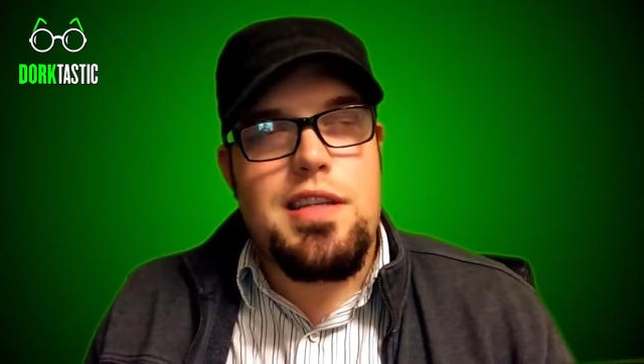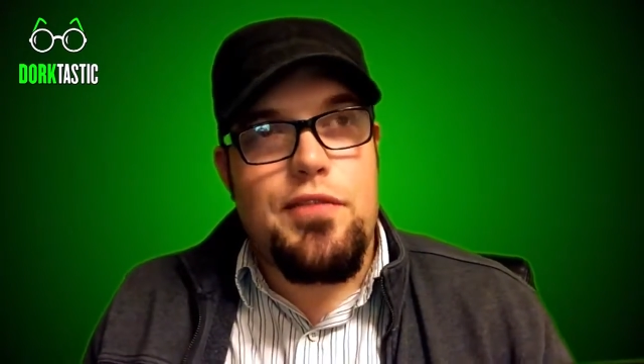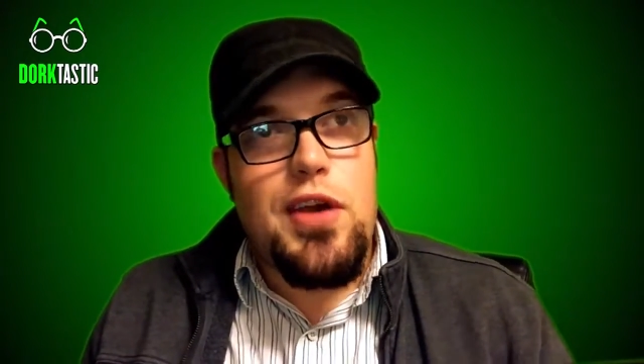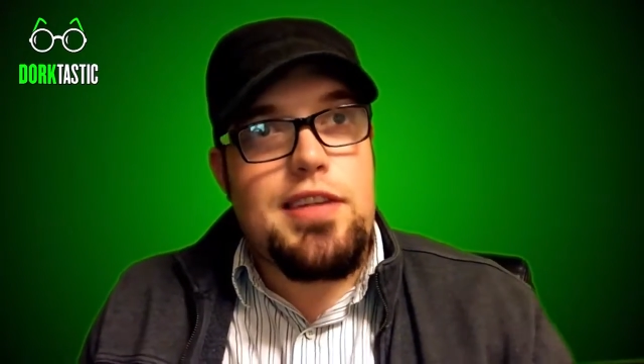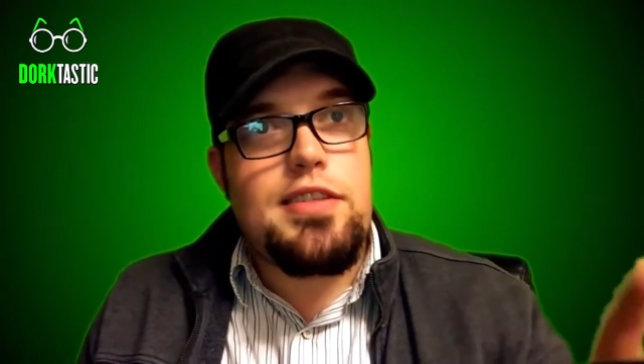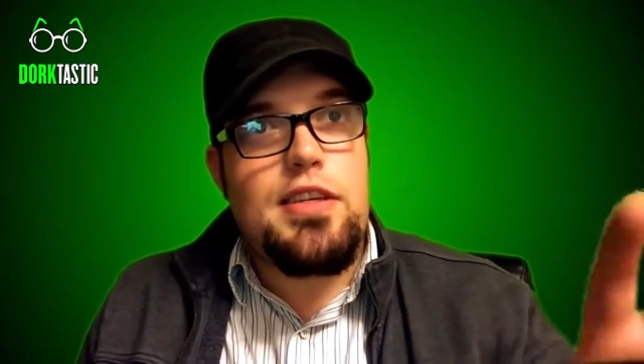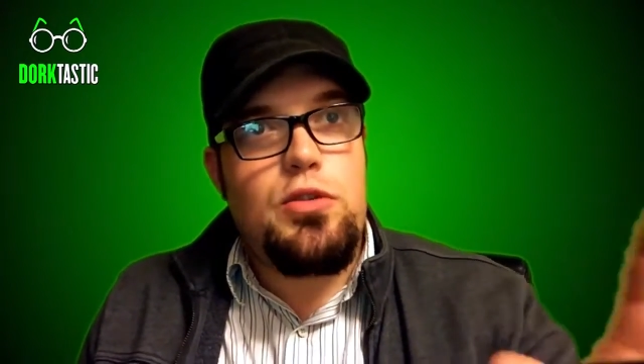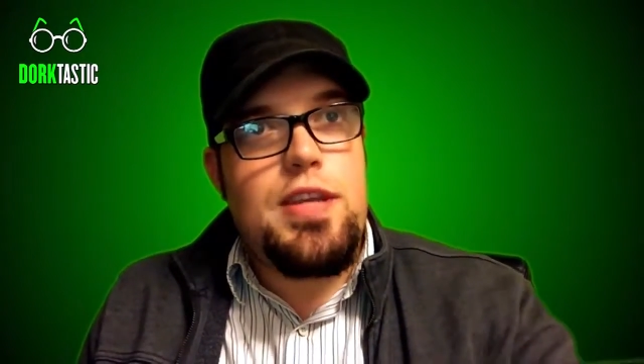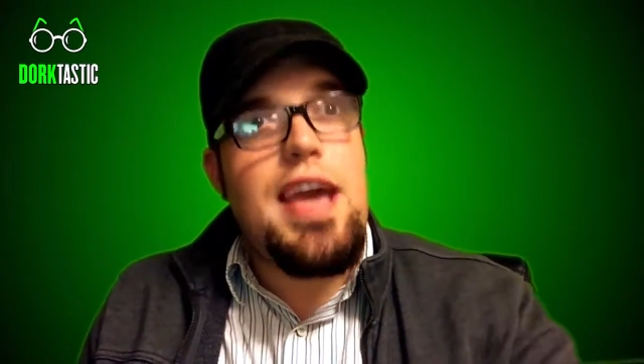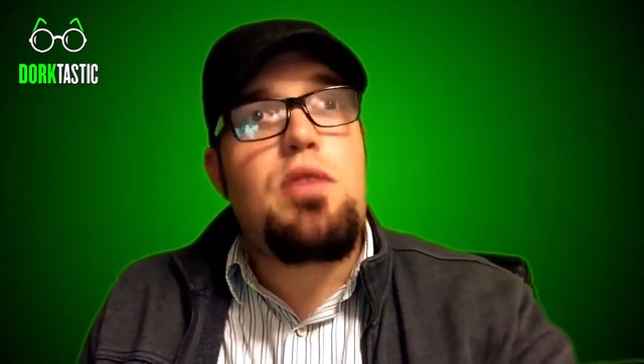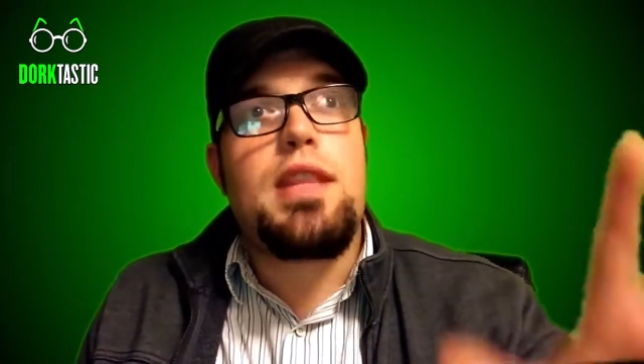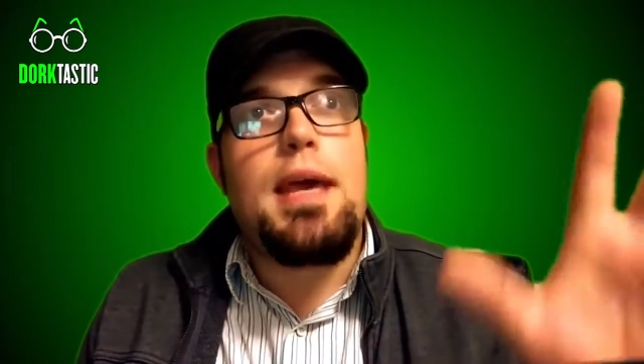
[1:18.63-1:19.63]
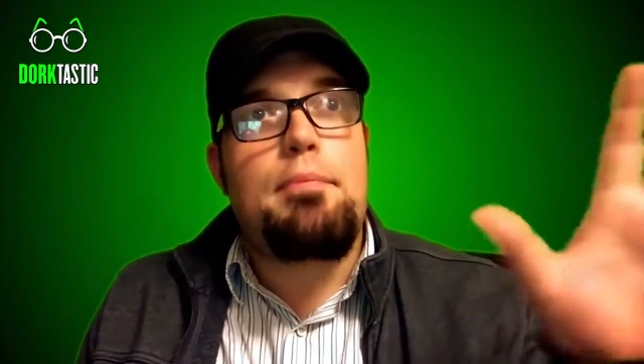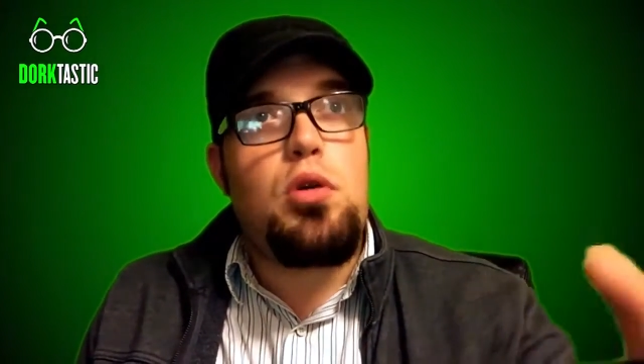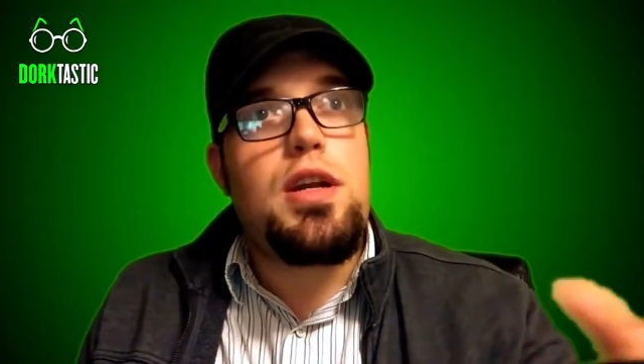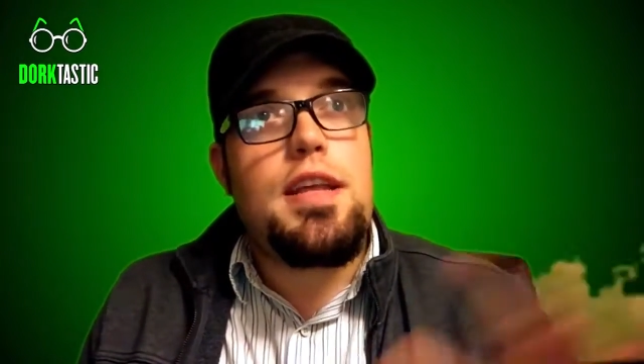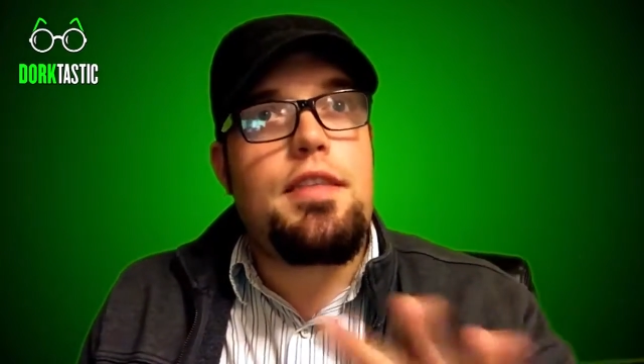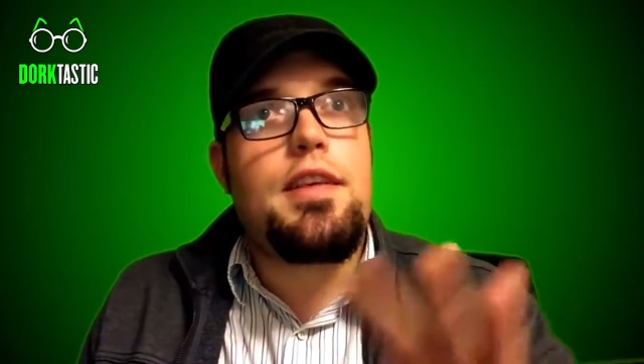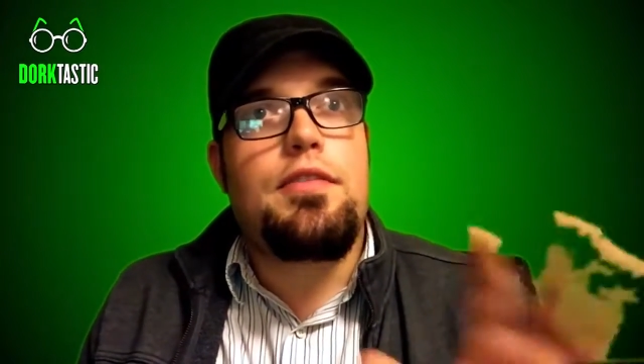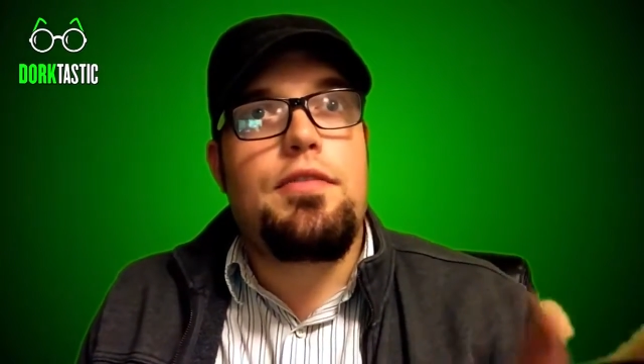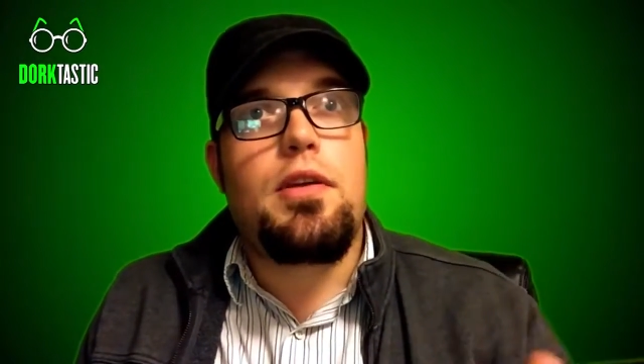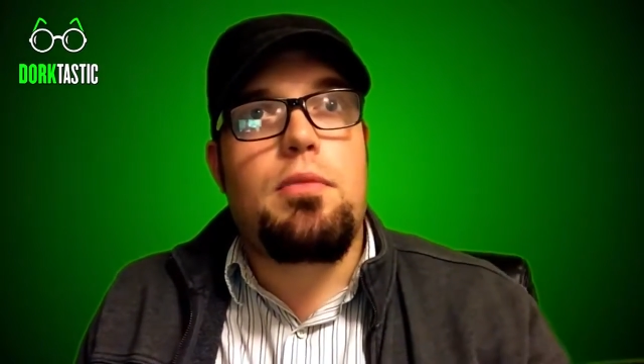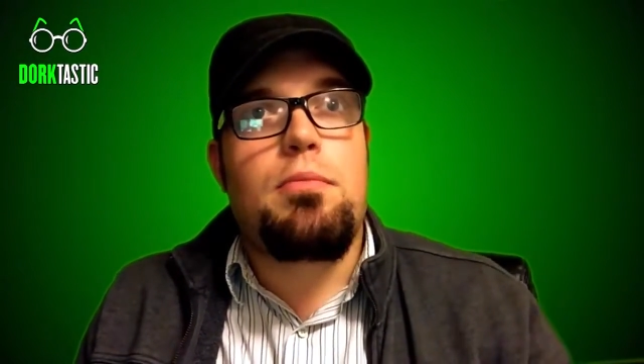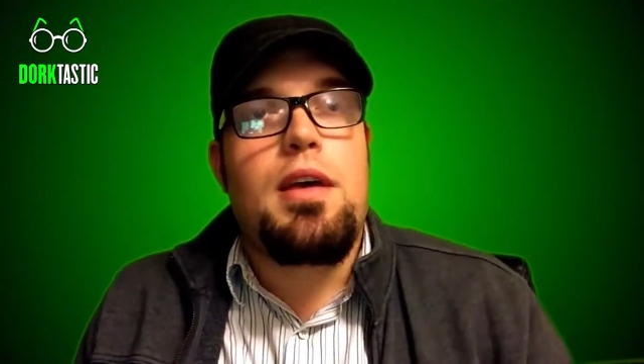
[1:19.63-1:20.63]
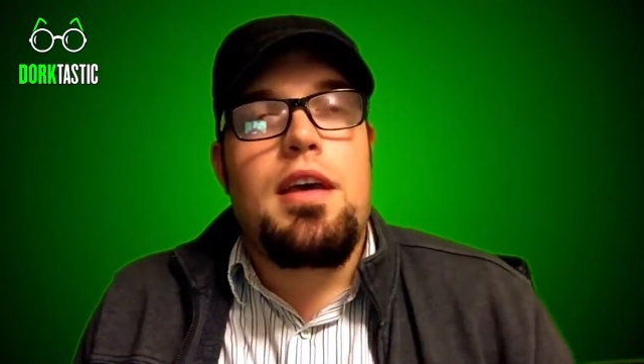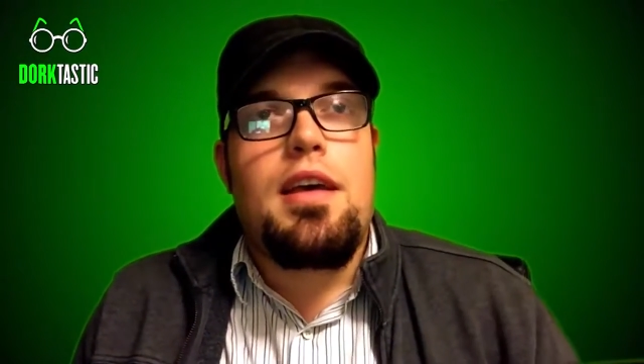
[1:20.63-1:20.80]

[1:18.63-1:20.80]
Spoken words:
and if you actually take what they put in this film,